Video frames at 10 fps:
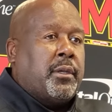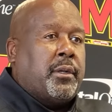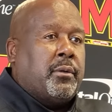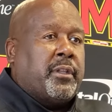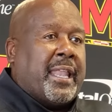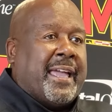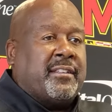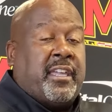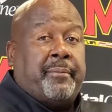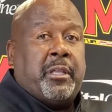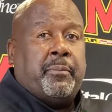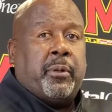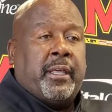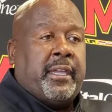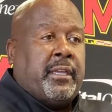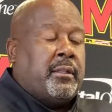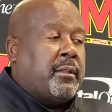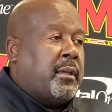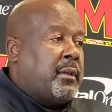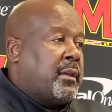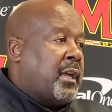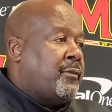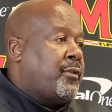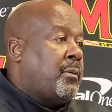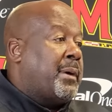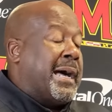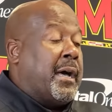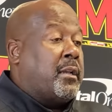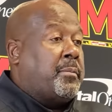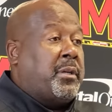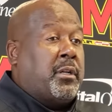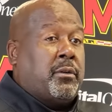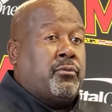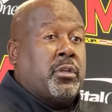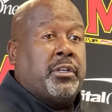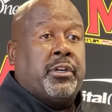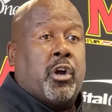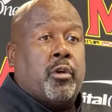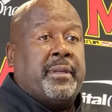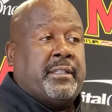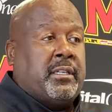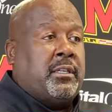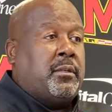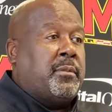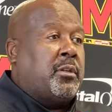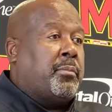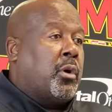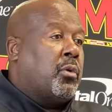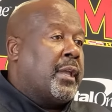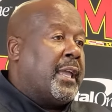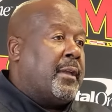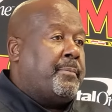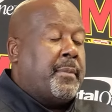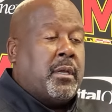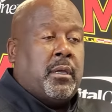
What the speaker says: you know, the last game they played, they came from behind to beat a really good Army team in the bowl game,